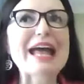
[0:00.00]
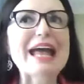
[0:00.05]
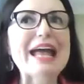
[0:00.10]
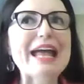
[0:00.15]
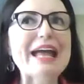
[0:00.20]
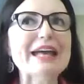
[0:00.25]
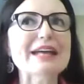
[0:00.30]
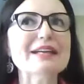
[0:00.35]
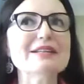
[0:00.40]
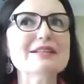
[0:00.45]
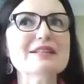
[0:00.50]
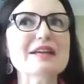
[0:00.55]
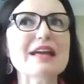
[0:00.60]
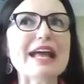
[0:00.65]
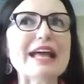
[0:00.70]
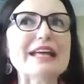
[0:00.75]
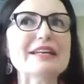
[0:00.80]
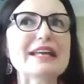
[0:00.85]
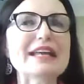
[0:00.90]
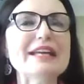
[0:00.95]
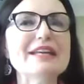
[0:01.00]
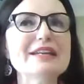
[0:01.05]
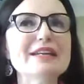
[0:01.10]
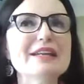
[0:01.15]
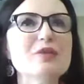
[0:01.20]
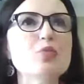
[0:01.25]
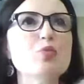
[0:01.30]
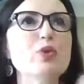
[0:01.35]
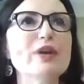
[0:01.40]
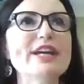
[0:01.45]
And in
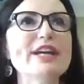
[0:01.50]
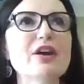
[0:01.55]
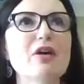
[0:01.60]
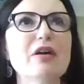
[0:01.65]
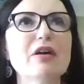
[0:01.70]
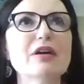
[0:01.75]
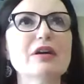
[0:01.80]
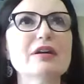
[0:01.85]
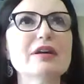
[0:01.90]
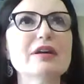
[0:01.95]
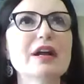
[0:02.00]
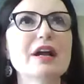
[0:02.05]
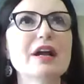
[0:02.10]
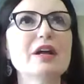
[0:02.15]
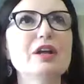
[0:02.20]
it, we are